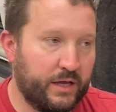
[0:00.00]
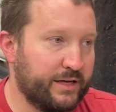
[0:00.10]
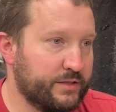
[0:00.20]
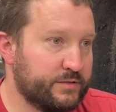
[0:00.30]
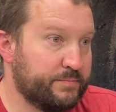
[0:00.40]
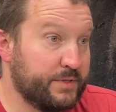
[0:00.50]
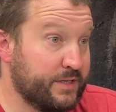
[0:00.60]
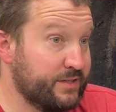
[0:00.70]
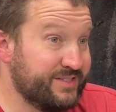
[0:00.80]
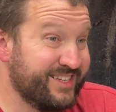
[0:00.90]
It's
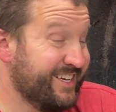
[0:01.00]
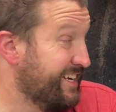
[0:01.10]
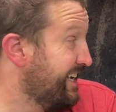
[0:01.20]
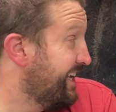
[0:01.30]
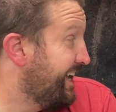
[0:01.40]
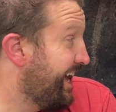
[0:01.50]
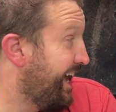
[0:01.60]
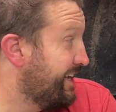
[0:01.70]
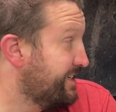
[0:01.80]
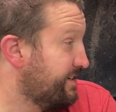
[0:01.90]
because
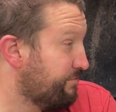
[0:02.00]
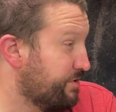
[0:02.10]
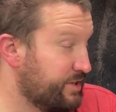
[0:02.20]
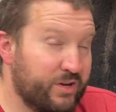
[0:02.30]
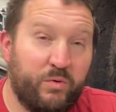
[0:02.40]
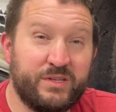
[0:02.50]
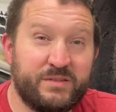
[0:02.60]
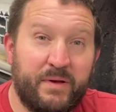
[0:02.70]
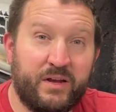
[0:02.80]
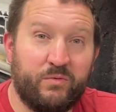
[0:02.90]
I didn't really know what
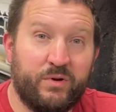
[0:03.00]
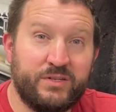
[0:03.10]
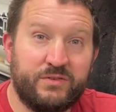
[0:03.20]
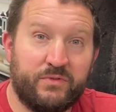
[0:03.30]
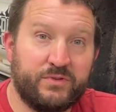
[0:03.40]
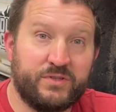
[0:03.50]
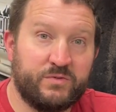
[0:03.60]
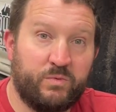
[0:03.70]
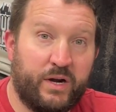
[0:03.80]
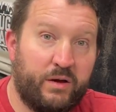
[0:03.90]
spec it was versus
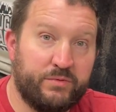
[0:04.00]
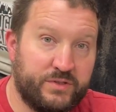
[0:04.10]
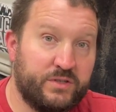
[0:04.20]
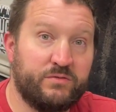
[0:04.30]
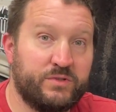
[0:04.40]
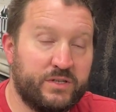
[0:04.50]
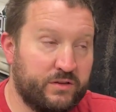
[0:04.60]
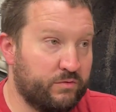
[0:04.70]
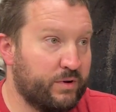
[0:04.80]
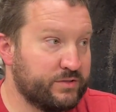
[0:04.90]
what I was using in
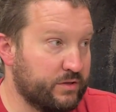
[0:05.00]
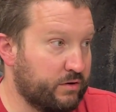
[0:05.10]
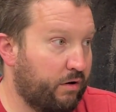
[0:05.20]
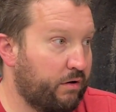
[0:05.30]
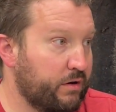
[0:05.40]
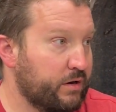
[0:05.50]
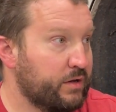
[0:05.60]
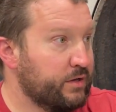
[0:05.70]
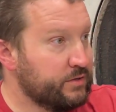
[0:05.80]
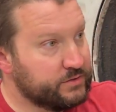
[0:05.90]
the rest of the car.
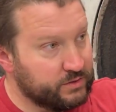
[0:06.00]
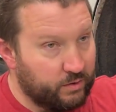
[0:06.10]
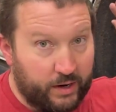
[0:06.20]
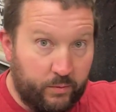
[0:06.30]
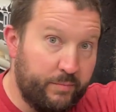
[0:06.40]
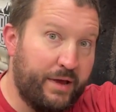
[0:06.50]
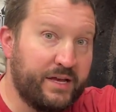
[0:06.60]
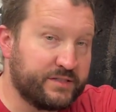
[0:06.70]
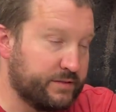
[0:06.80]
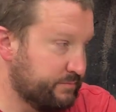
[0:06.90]
So I went
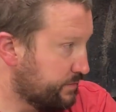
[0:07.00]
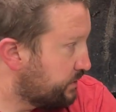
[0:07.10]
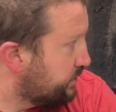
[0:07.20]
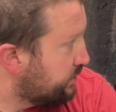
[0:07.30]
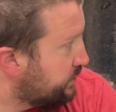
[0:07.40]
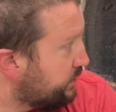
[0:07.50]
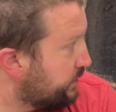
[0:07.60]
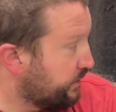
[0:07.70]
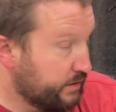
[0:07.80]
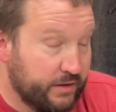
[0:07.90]
past it.
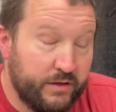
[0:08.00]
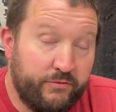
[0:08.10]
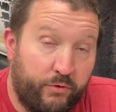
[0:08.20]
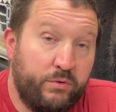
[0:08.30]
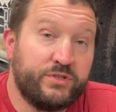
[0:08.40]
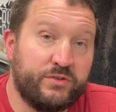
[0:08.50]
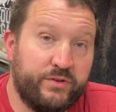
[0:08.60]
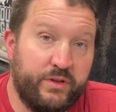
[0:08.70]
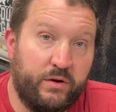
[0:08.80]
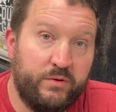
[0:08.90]
Fortunately
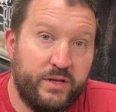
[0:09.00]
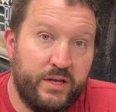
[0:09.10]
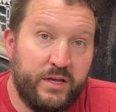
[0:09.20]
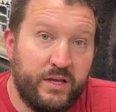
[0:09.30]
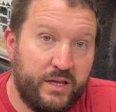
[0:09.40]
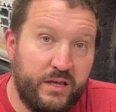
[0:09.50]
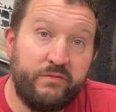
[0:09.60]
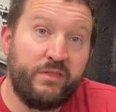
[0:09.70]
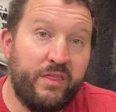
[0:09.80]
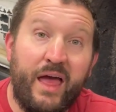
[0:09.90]
though,
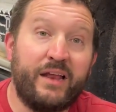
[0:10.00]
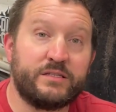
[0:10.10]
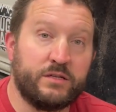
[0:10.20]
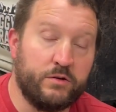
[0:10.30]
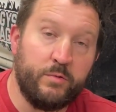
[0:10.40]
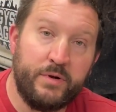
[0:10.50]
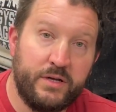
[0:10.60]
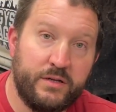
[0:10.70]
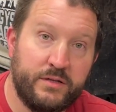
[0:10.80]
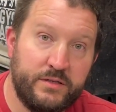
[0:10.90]
even that tube
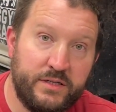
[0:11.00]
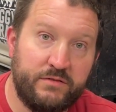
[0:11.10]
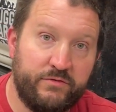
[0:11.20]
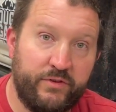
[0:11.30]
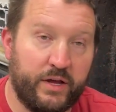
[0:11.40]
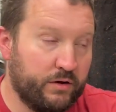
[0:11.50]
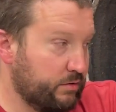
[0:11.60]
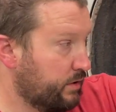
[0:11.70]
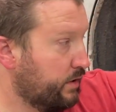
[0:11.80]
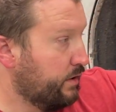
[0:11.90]
didn't fail.
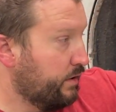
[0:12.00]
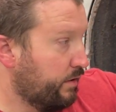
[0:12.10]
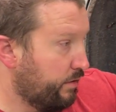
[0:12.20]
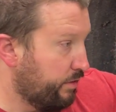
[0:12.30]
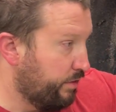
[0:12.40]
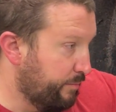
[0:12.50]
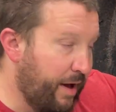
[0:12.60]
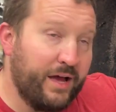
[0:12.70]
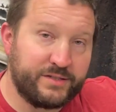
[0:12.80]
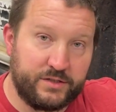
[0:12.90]
The
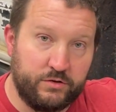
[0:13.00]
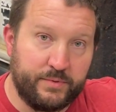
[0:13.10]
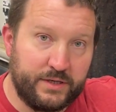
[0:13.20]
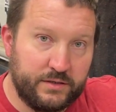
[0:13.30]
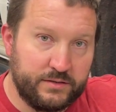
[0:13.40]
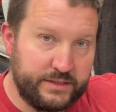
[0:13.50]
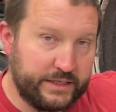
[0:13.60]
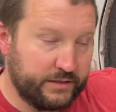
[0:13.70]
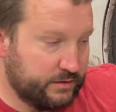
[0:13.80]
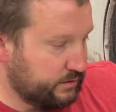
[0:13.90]
box tubing did.